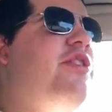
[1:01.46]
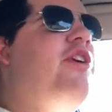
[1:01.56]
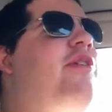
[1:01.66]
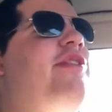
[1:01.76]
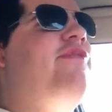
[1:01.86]

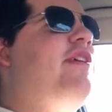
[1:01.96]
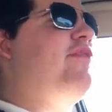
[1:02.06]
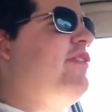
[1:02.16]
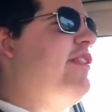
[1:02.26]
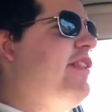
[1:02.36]
always a
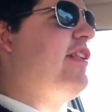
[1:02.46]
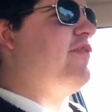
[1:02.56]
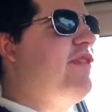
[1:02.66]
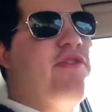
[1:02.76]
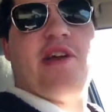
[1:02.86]
flavor success
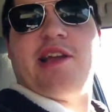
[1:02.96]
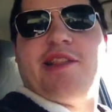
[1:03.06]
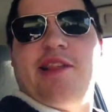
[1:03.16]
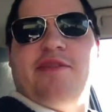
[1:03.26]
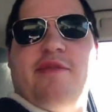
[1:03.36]
of the dragon
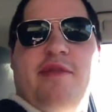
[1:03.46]
blood.